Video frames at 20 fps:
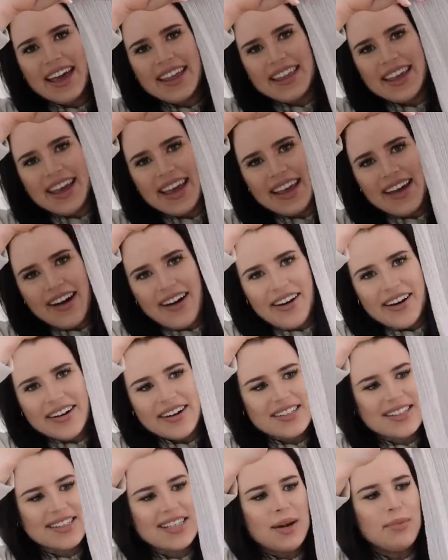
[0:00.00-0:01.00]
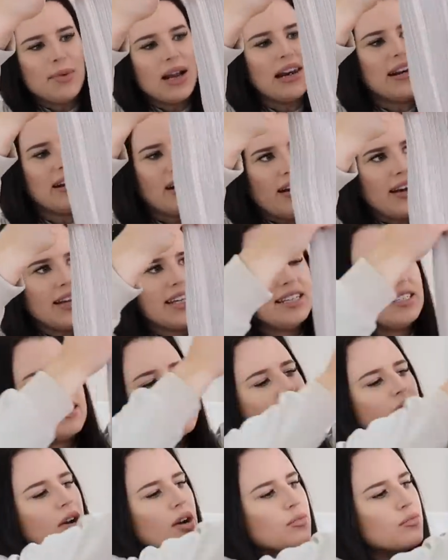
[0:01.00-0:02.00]
They are some
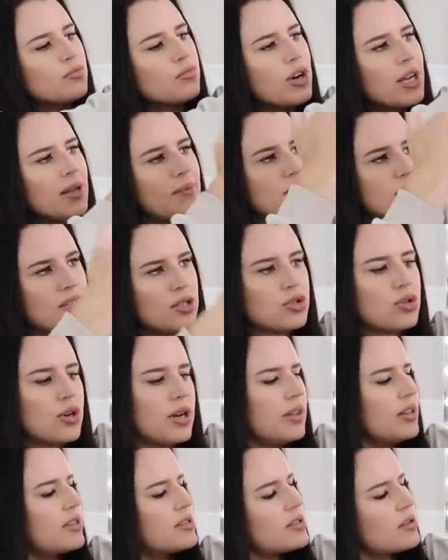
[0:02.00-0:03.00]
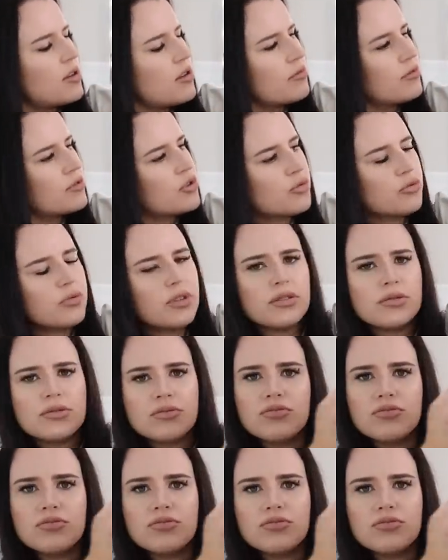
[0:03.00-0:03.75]
lined on ribbed treaders. They're sort of, they're